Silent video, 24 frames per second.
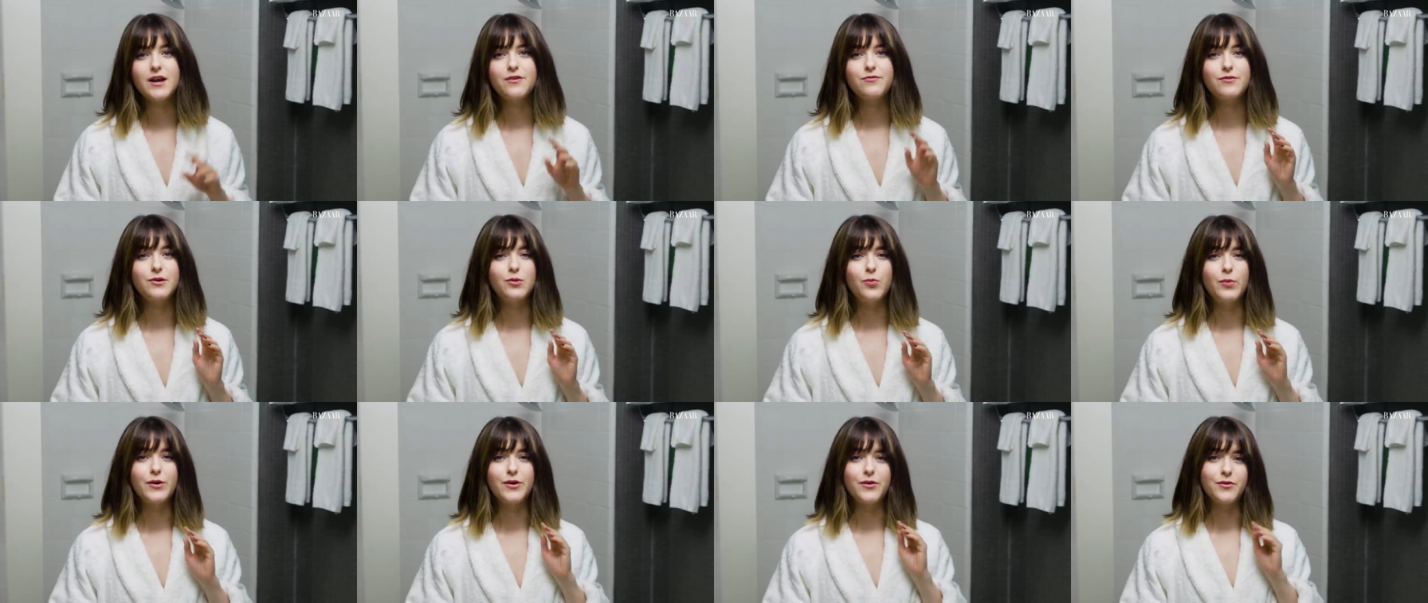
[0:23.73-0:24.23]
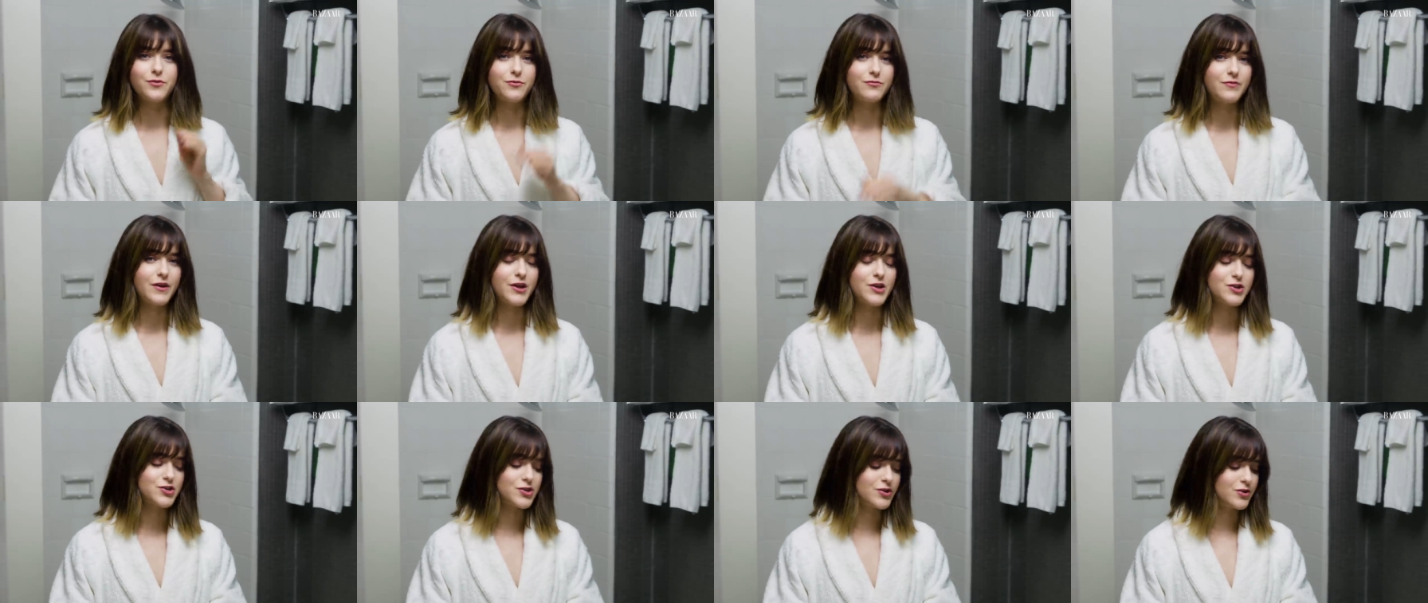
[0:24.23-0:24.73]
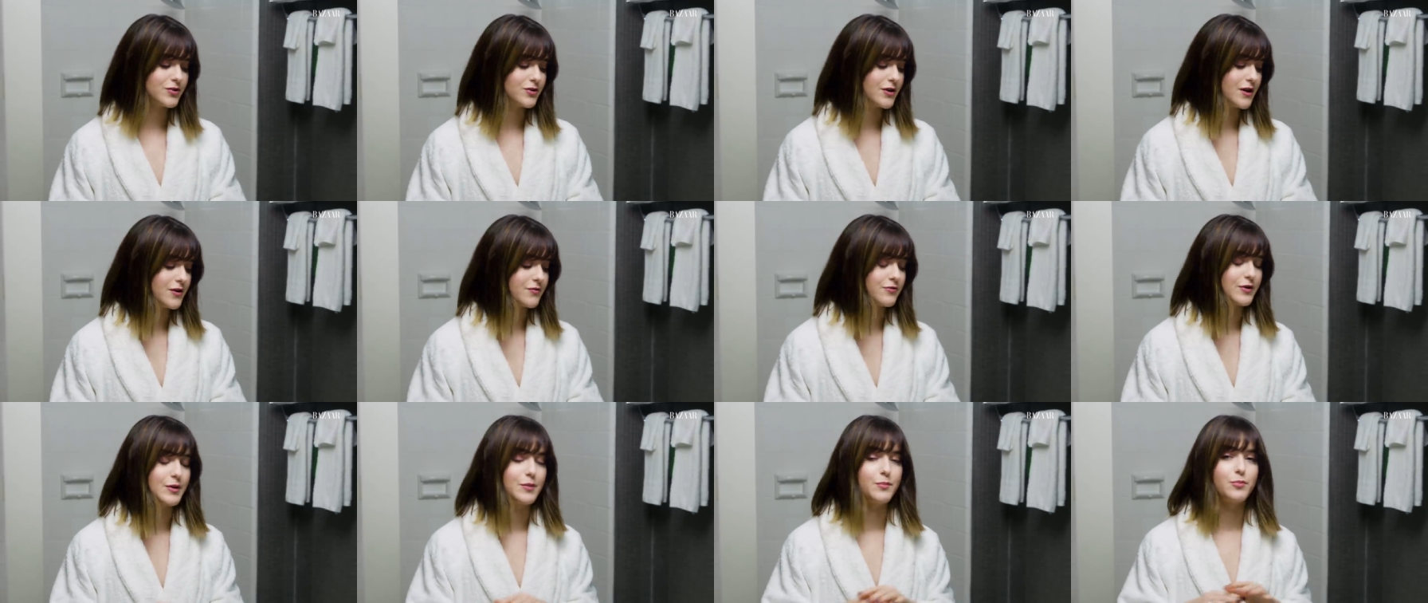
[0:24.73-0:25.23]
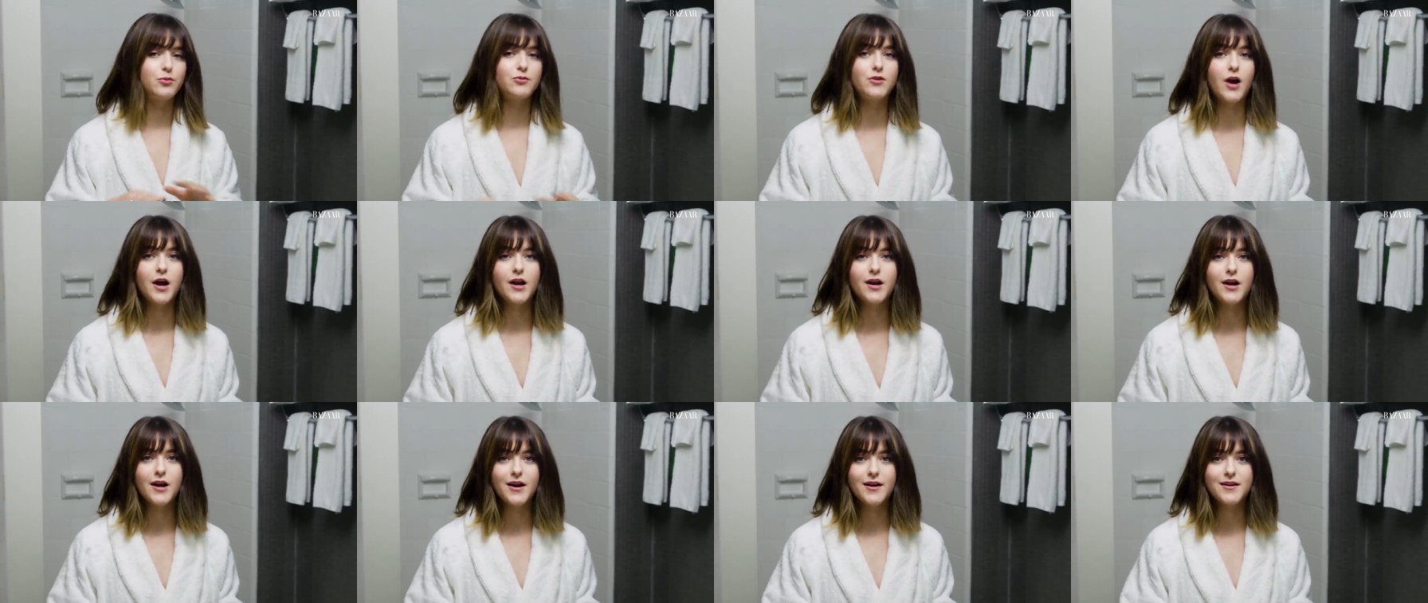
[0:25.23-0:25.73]
every weird facial, every
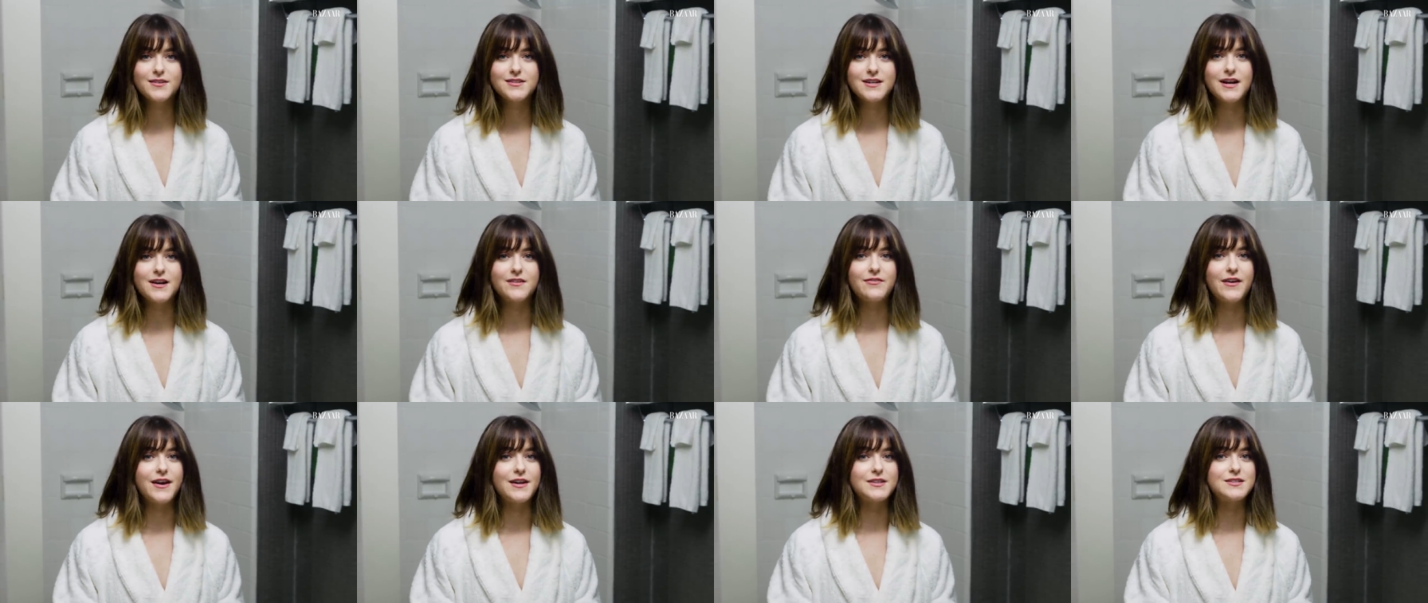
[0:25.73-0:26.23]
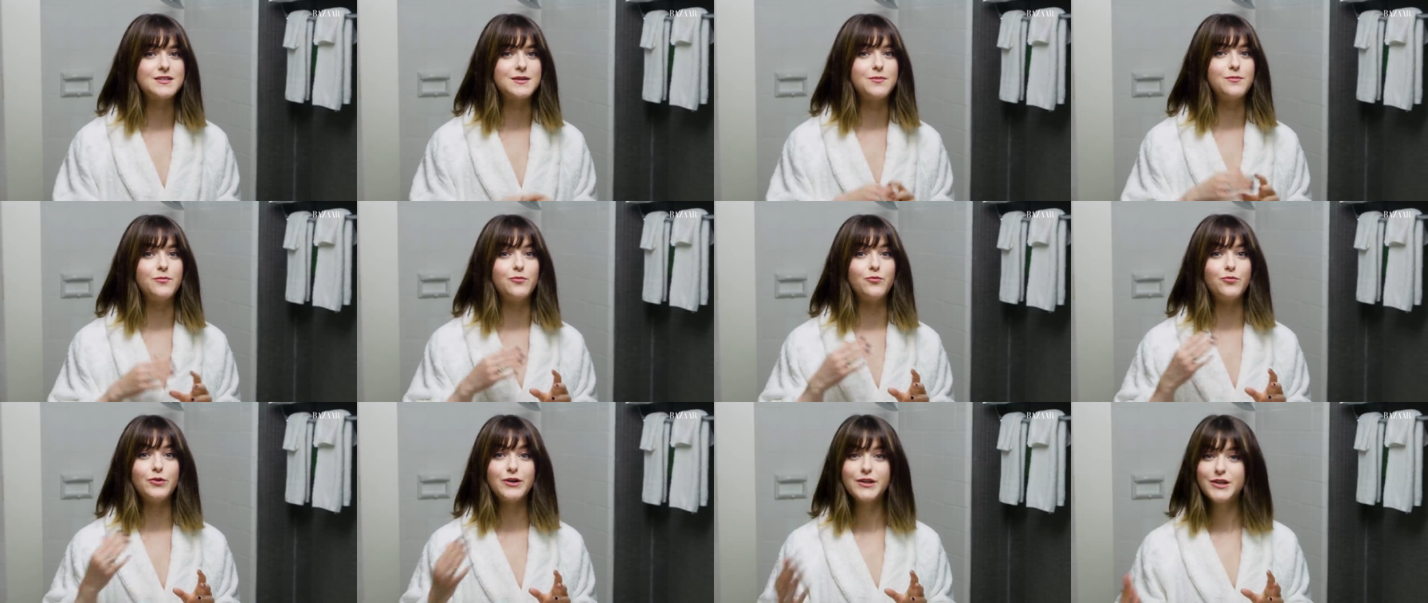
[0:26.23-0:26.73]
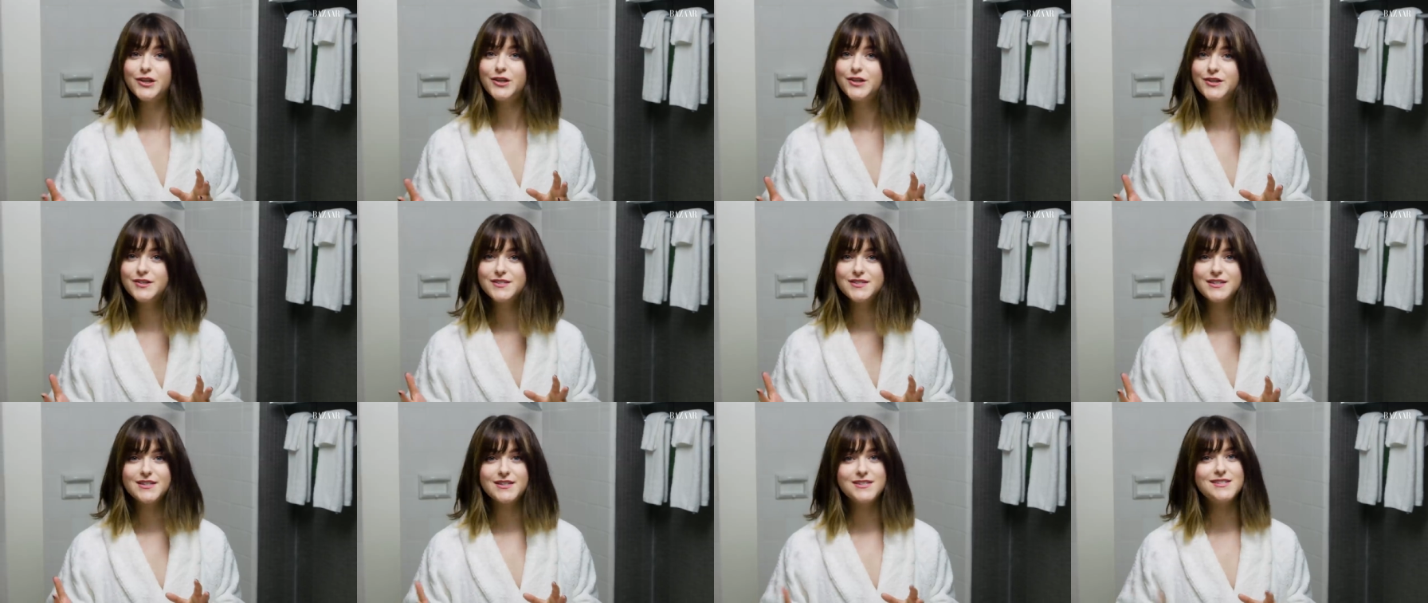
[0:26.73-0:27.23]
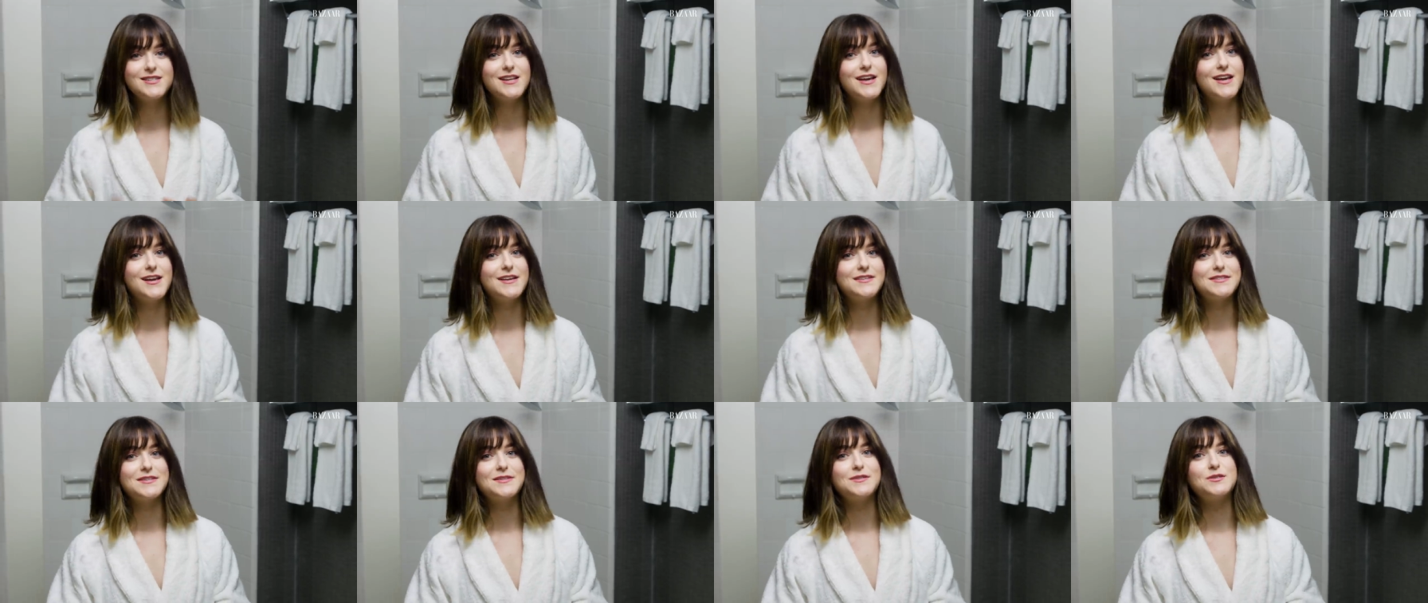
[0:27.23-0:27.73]
product. I've had some really good skin
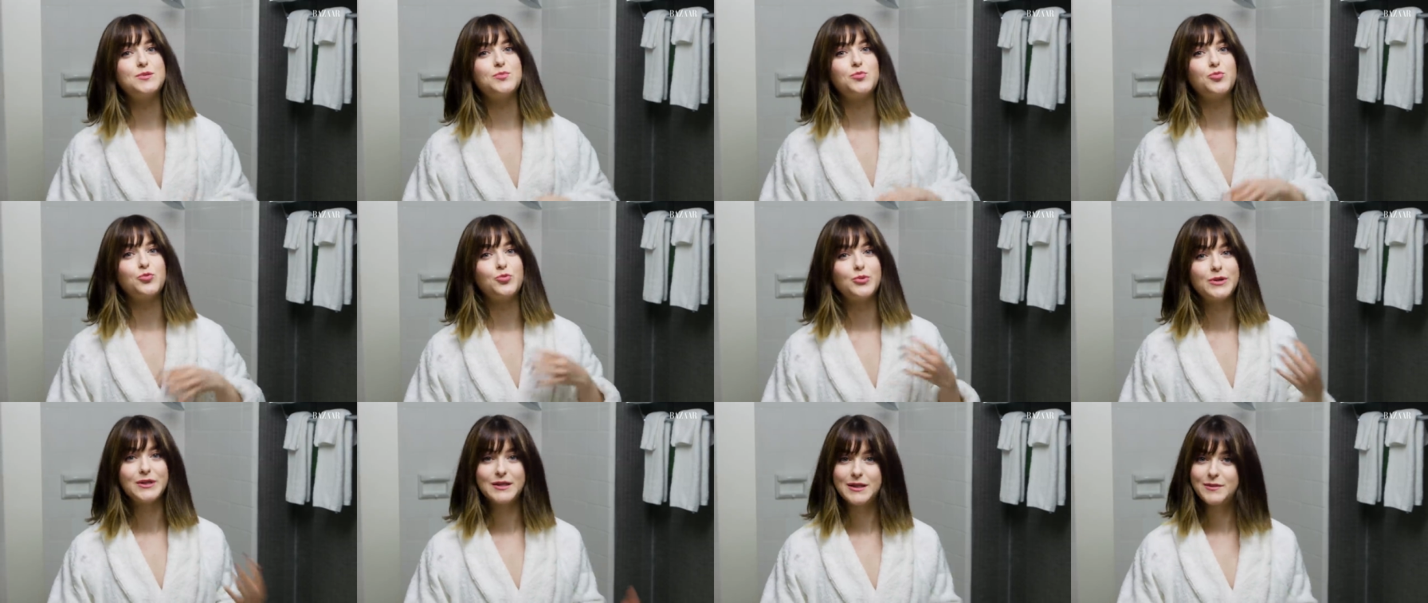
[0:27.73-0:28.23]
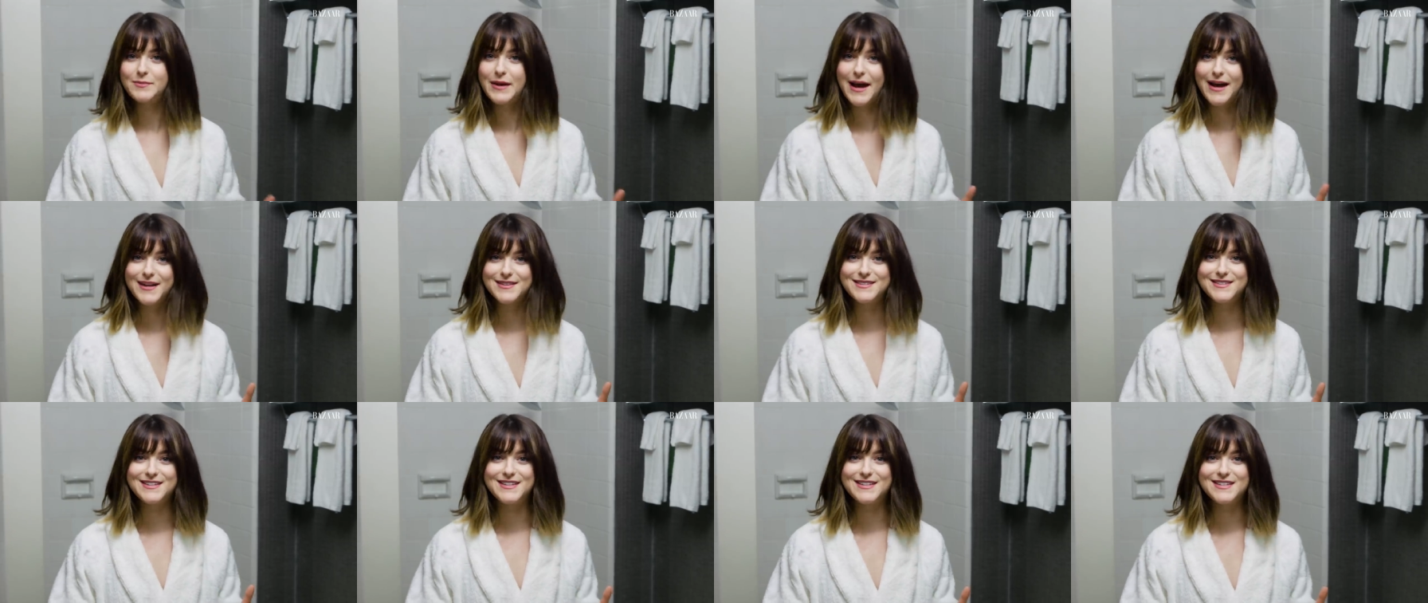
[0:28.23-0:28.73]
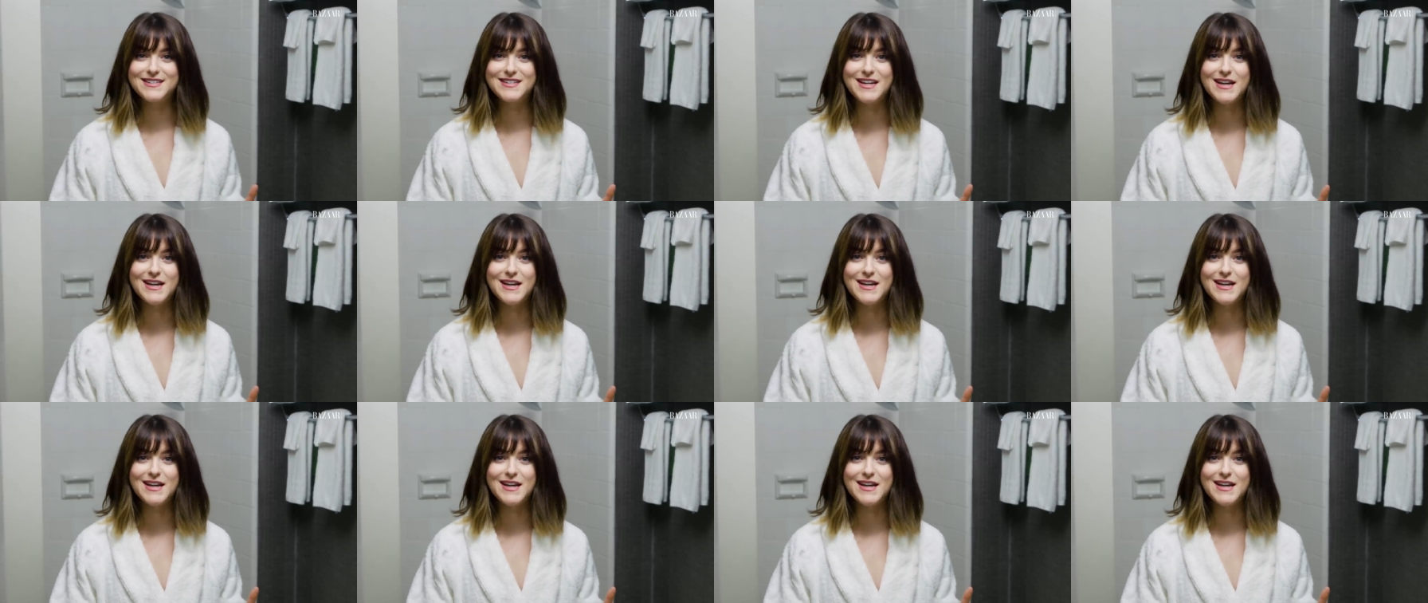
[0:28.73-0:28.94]
days and some really bad skin